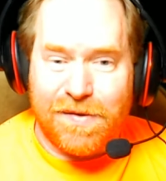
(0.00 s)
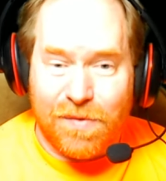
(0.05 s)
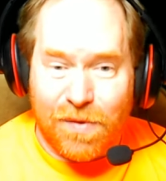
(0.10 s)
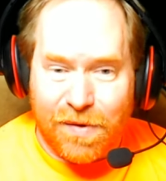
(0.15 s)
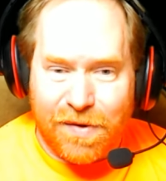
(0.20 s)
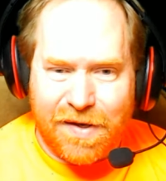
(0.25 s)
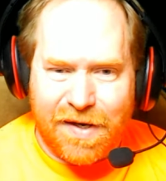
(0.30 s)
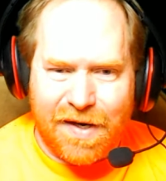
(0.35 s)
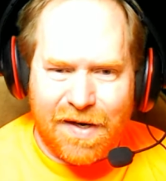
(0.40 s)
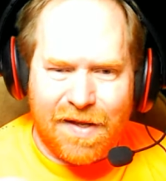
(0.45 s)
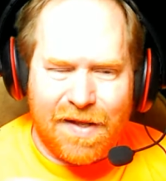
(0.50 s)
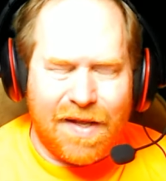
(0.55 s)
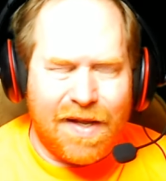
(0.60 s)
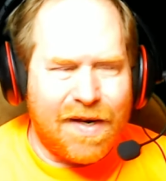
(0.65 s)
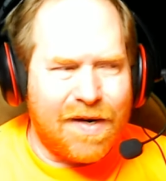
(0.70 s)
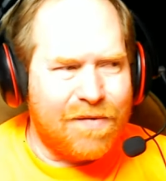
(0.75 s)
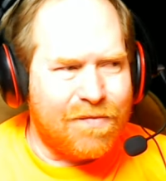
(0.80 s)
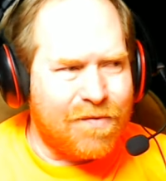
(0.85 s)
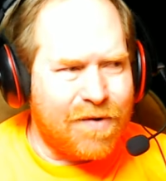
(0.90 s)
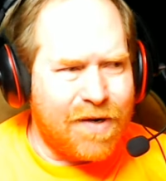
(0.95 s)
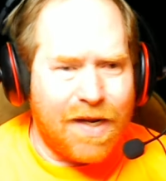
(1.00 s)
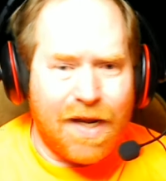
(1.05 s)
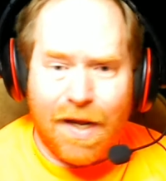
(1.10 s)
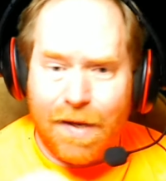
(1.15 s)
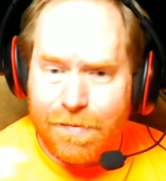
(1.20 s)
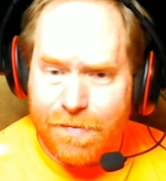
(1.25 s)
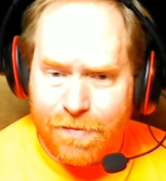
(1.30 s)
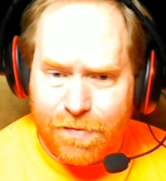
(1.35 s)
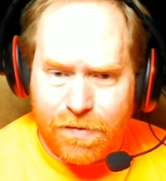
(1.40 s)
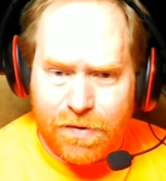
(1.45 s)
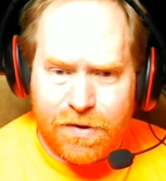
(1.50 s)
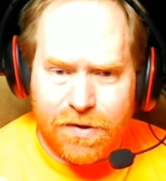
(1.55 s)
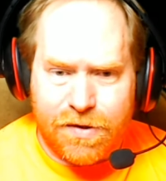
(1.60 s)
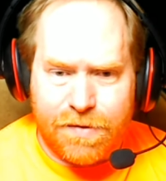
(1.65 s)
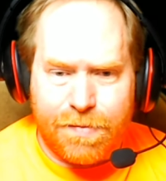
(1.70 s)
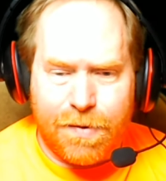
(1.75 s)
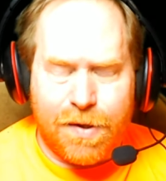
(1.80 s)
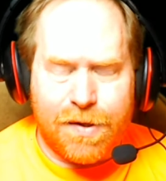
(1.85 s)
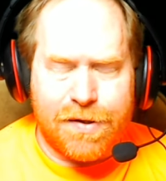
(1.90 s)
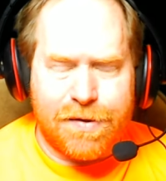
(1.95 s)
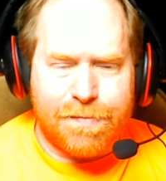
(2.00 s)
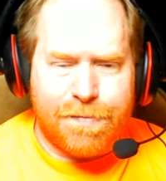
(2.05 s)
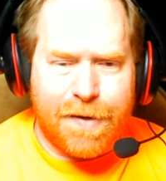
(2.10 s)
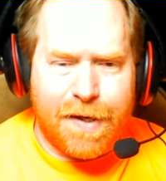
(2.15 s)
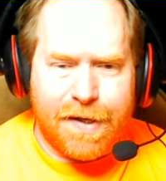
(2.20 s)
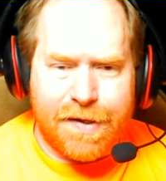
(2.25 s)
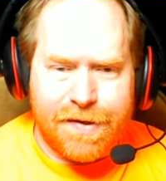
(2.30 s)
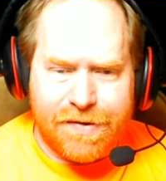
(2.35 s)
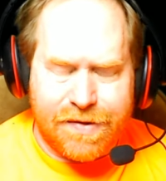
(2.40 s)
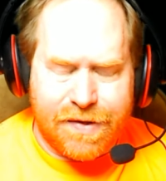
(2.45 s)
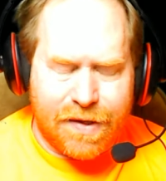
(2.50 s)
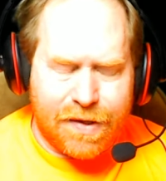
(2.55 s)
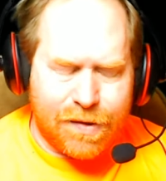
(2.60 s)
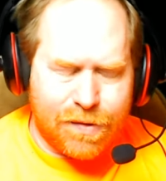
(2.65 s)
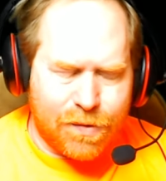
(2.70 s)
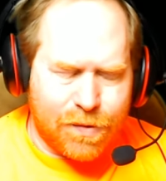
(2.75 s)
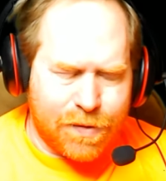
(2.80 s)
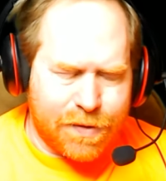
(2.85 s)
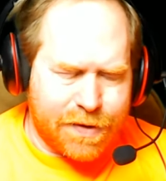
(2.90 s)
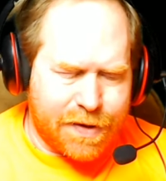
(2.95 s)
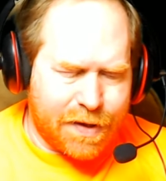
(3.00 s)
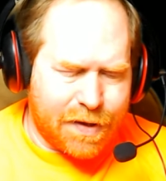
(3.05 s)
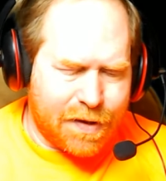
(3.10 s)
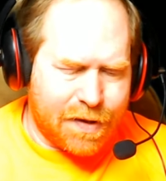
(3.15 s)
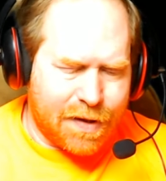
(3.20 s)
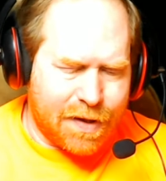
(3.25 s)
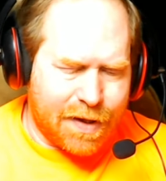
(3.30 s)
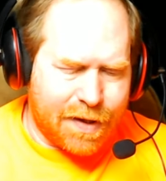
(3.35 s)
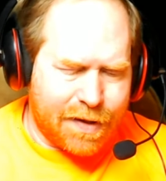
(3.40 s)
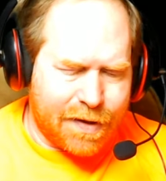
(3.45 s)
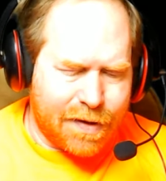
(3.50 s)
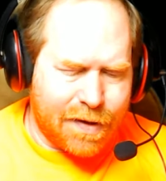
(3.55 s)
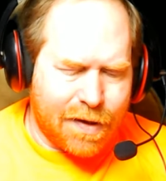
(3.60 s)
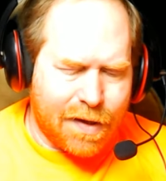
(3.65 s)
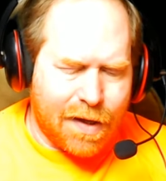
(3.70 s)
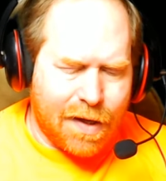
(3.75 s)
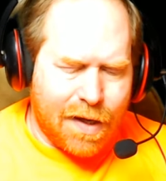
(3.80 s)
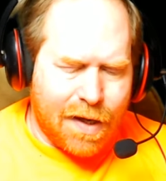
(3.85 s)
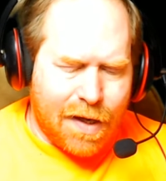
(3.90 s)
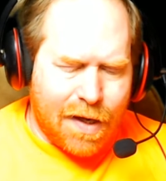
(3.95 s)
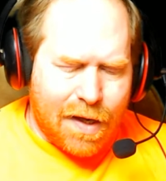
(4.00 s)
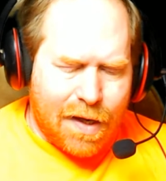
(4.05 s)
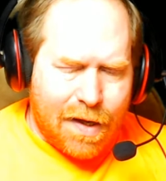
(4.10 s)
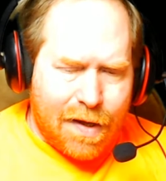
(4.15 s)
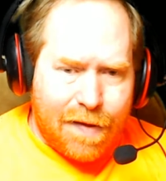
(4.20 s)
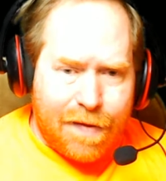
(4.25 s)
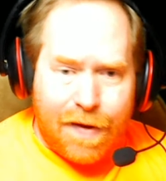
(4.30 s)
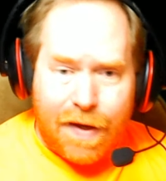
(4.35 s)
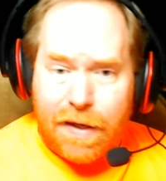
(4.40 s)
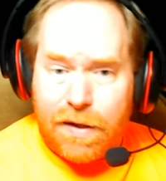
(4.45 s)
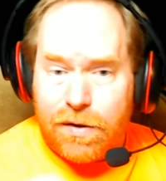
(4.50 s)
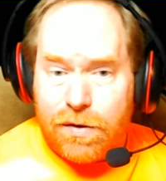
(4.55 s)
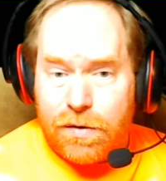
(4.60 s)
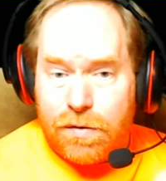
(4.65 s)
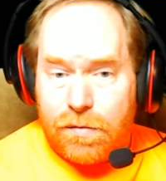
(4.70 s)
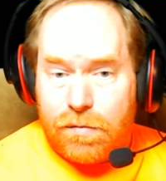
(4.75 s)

North Carolina Rehab, which is sponsored by the state of North Carolina. They